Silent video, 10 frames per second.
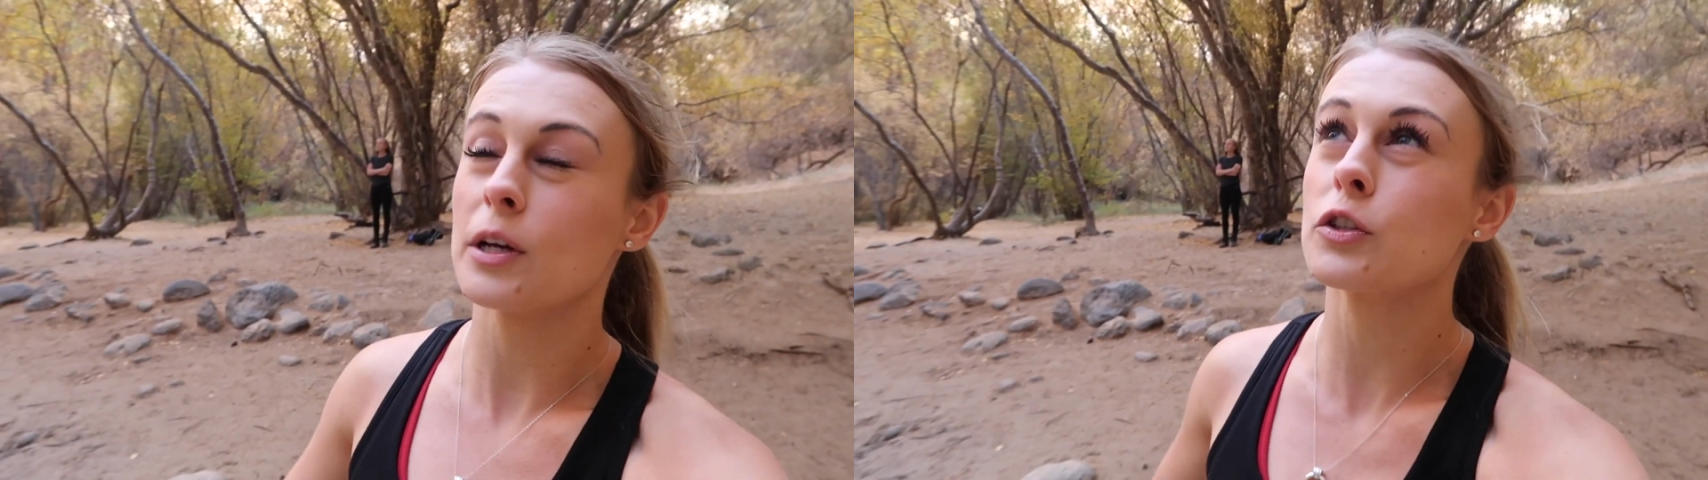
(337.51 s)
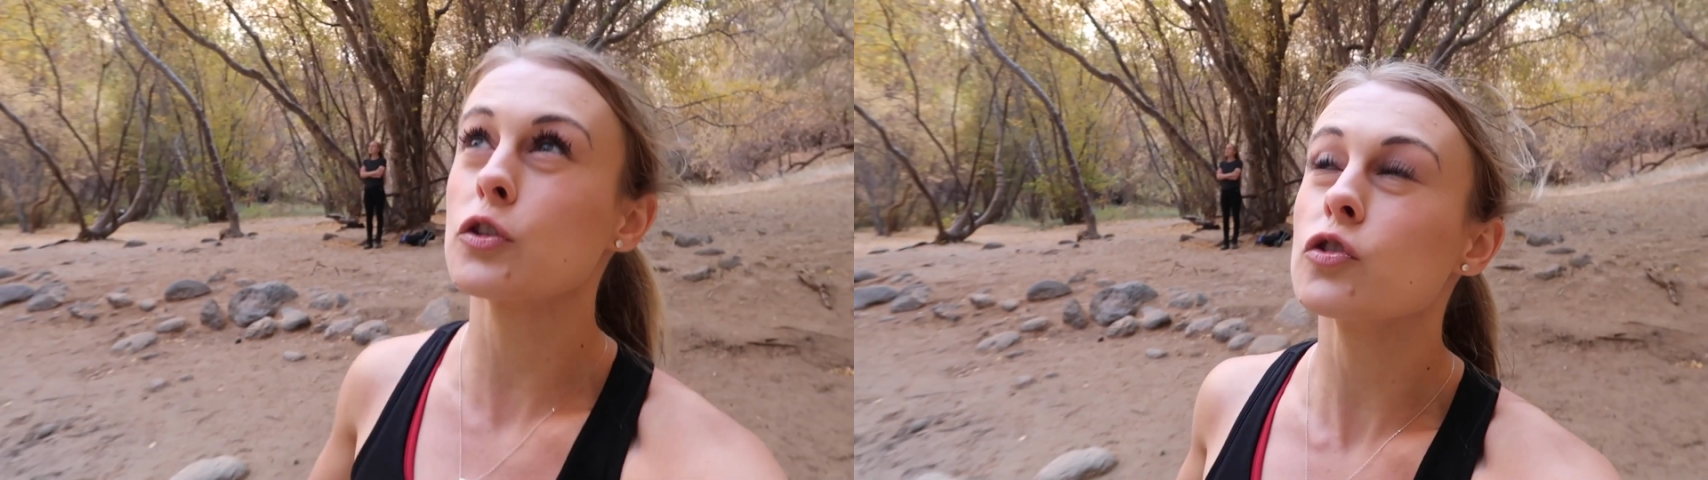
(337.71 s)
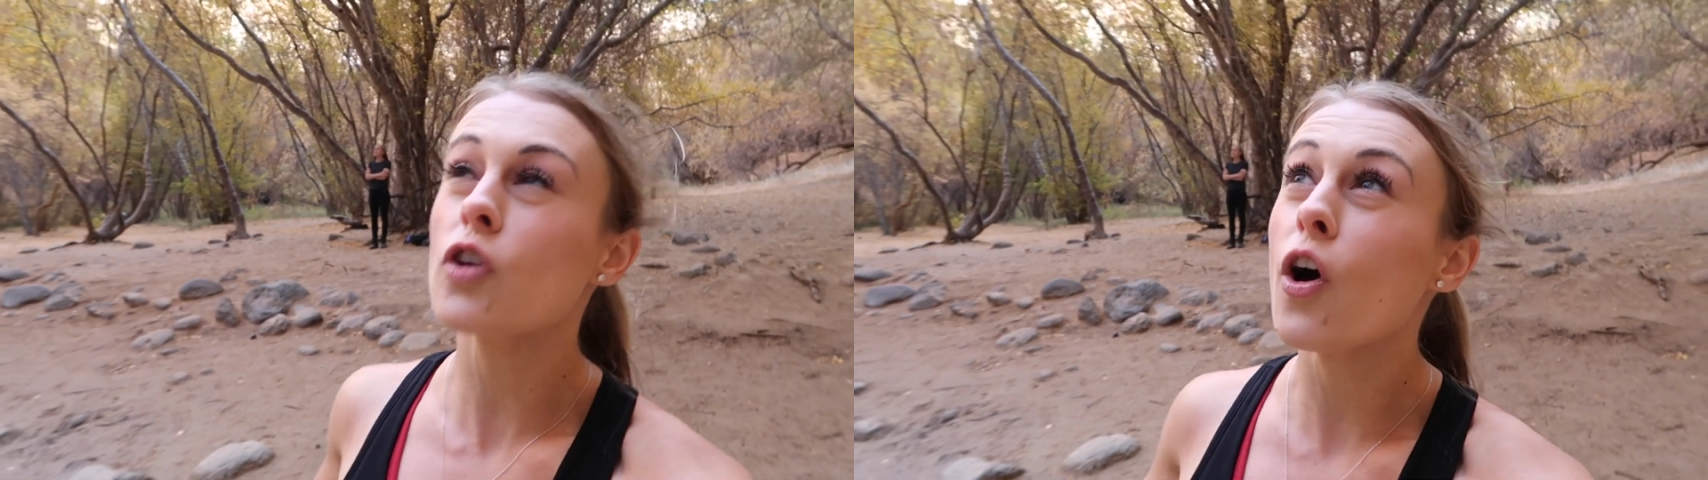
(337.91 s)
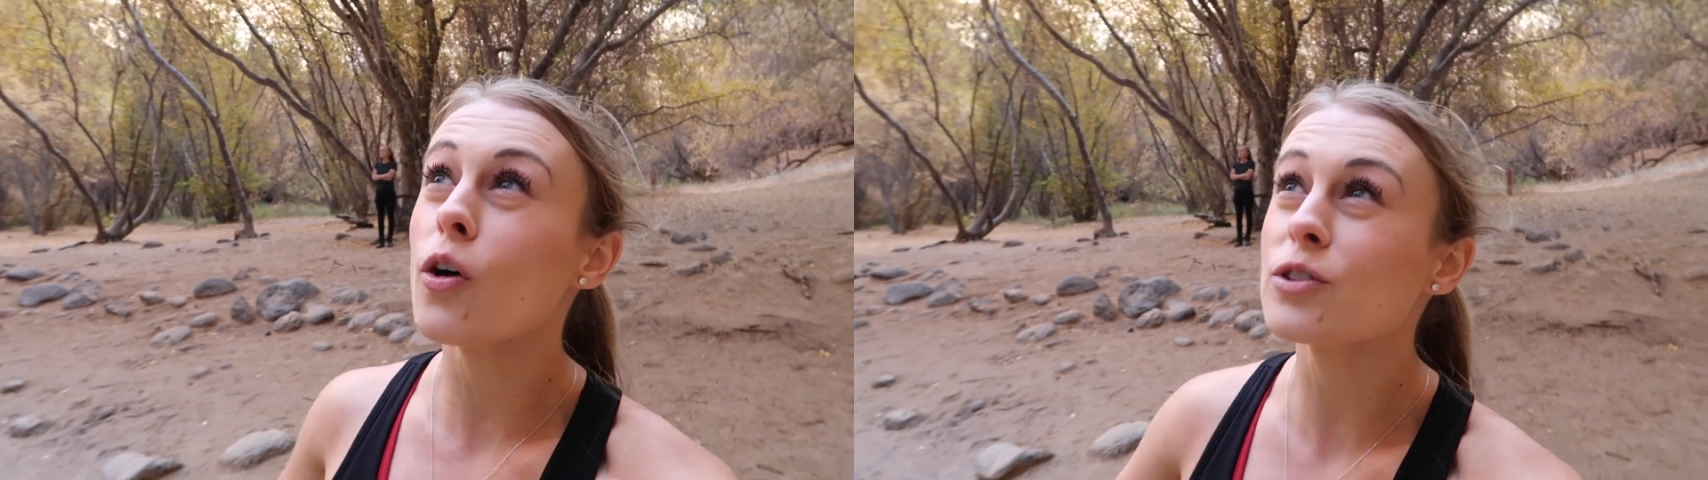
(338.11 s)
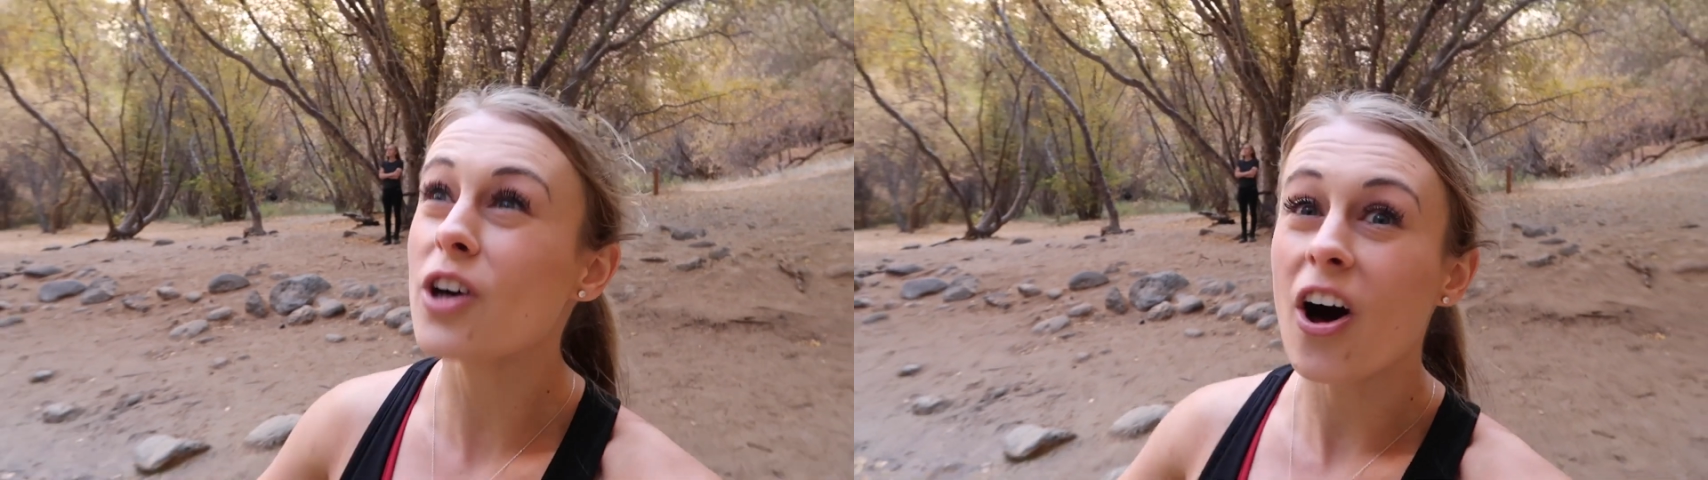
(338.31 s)
It's so
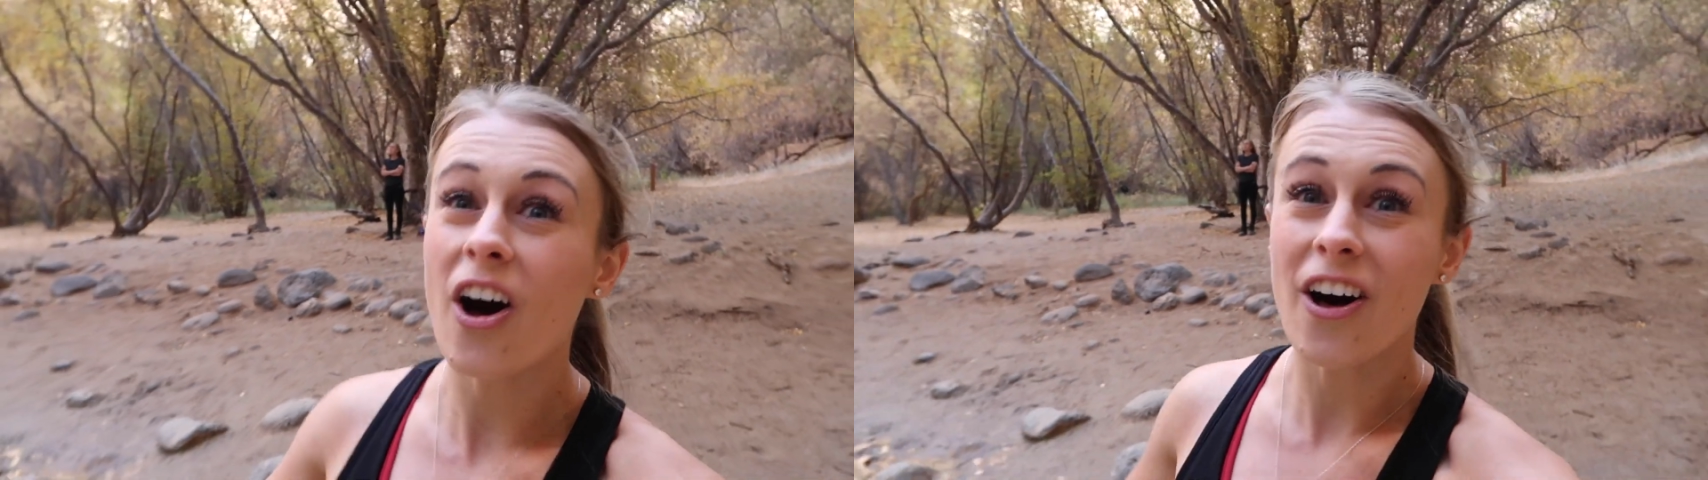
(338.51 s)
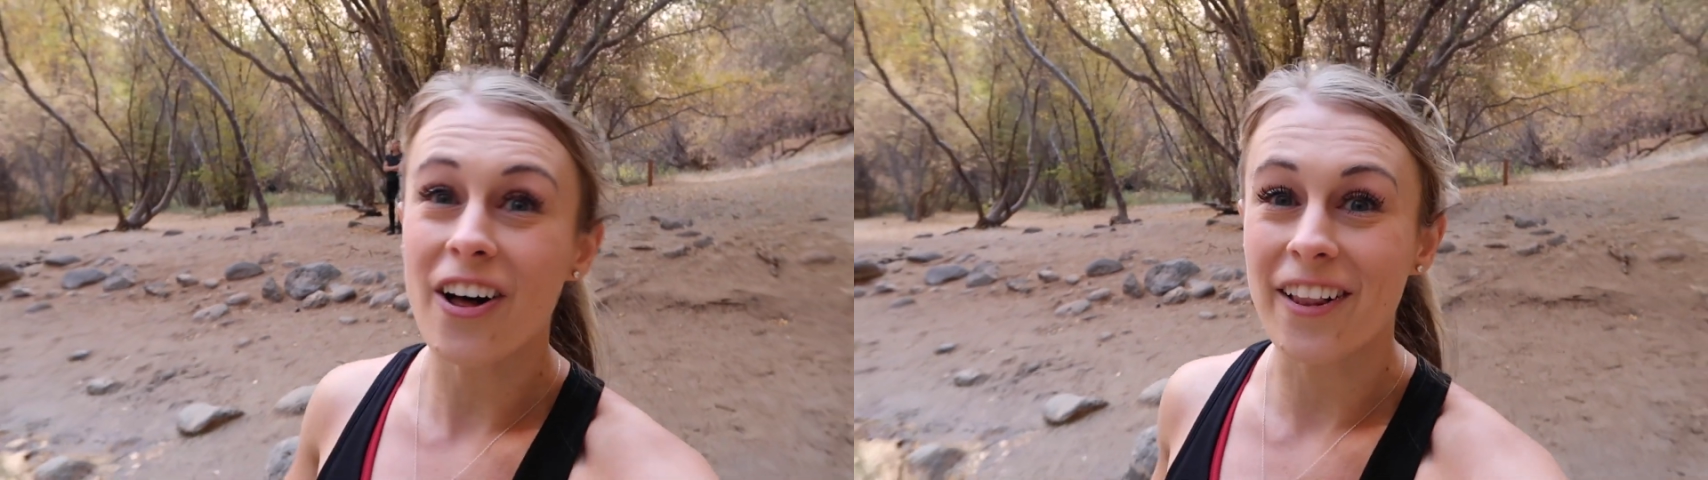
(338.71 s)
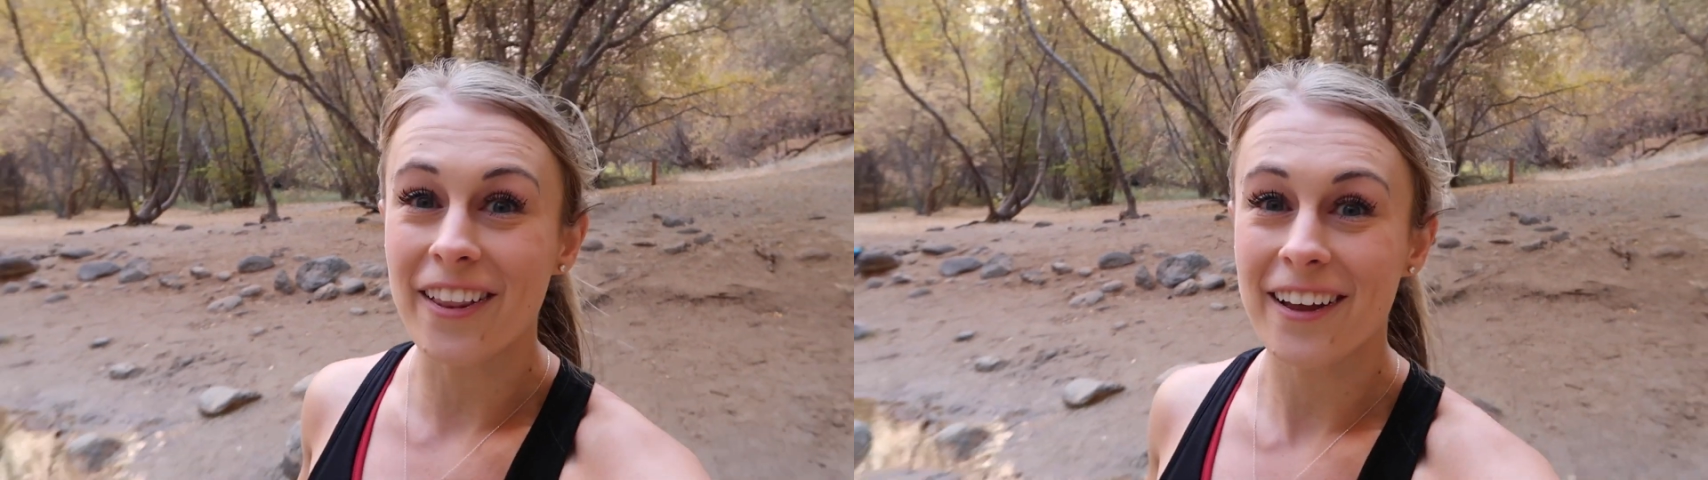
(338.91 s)
tall.